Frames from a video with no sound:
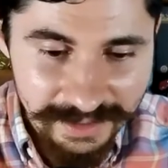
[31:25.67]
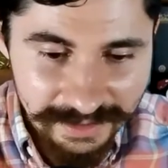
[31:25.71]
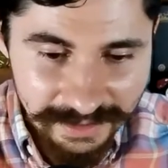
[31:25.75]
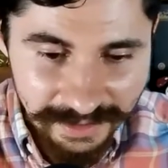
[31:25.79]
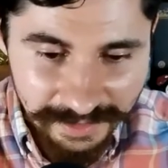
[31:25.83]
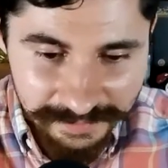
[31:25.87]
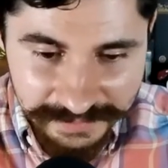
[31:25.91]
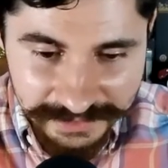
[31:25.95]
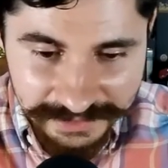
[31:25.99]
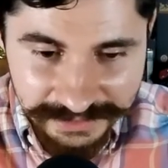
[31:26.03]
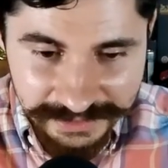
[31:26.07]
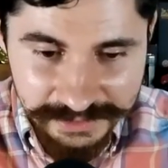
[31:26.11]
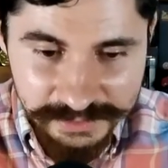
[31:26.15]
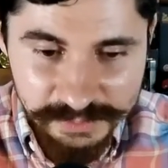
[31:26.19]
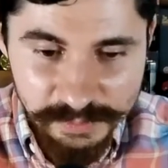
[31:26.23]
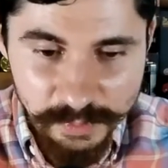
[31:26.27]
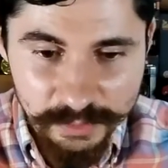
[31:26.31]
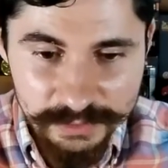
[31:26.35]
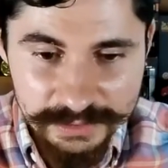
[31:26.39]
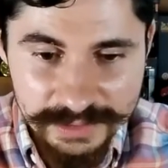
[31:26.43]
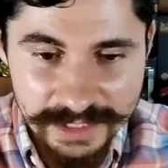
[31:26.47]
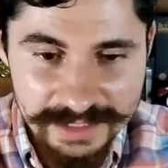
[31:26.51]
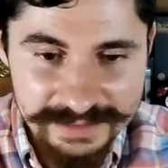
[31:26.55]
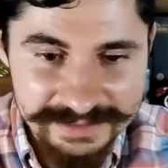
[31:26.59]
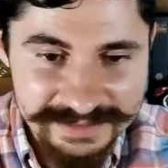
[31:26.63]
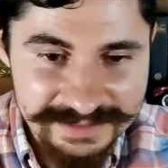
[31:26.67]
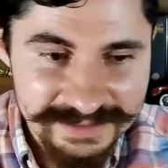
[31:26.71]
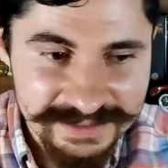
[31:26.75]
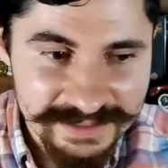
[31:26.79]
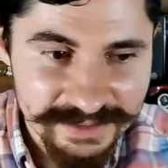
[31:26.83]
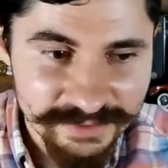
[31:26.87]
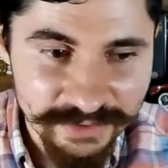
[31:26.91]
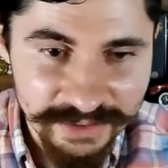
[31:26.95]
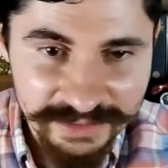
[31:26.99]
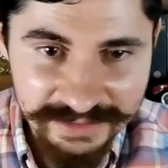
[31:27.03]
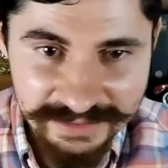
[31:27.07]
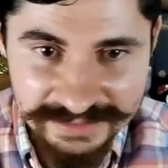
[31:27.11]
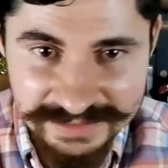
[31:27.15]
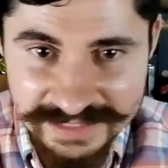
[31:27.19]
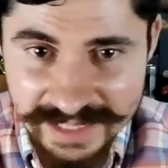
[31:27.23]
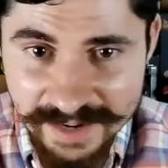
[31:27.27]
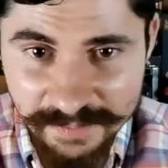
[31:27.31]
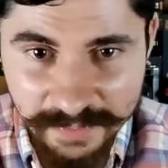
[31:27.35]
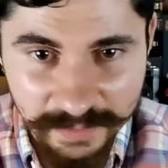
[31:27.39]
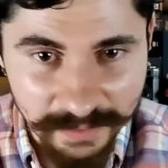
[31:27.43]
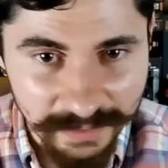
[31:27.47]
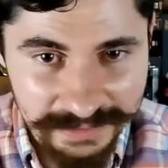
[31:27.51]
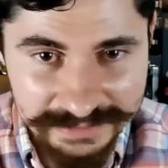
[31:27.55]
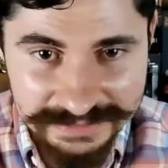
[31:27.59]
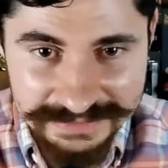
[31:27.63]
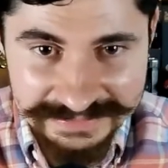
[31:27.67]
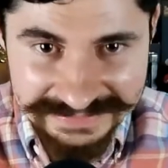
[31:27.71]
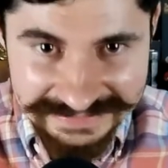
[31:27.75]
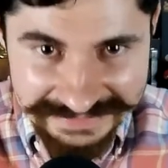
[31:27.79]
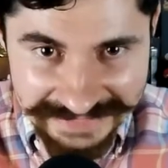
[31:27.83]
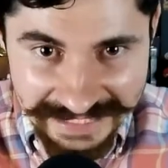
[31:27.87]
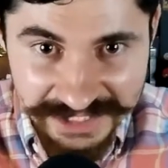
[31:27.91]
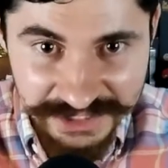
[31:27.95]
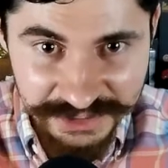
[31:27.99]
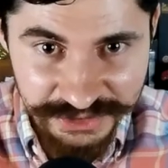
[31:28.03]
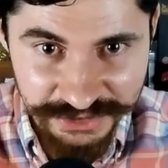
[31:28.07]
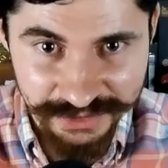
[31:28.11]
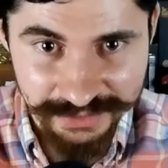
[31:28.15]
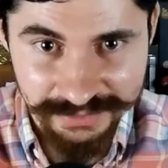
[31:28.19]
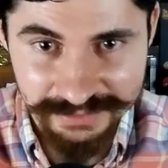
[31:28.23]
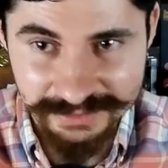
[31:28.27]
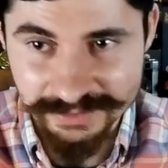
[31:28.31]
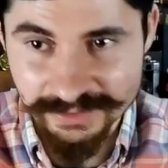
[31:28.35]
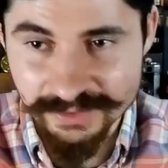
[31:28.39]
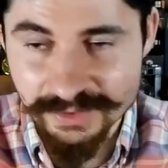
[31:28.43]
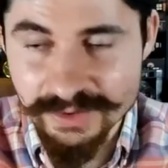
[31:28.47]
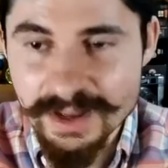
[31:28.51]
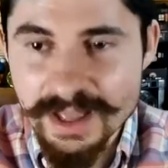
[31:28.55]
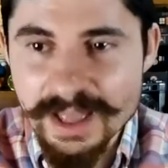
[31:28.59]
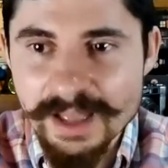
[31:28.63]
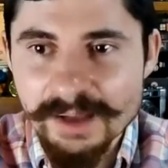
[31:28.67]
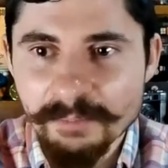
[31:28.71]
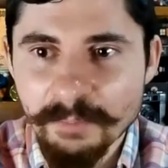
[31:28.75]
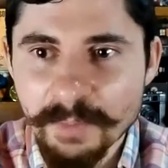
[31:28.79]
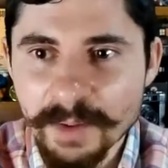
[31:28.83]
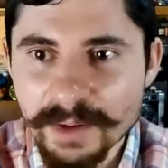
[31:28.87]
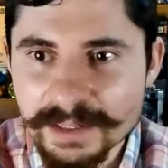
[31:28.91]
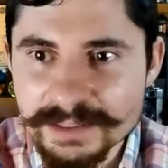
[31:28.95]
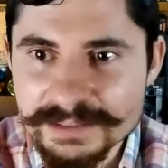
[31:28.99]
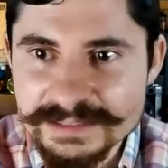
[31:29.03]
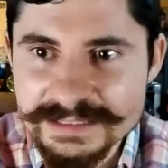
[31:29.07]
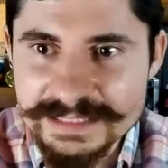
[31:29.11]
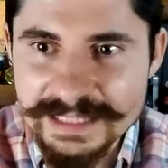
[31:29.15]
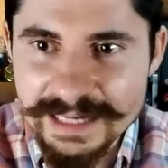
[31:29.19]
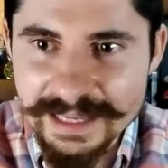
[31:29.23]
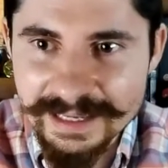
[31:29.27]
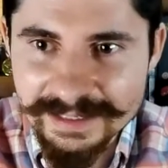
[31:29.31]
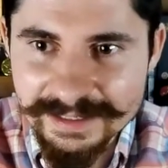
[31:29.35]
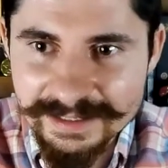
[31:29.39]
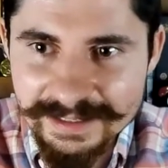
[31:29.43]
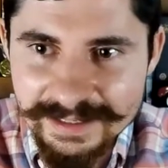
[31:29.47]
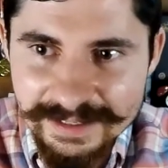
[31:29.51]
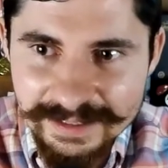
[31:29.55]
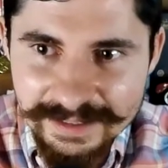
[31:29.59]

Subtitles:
This podcast is a great example. I just say shit, But it's like...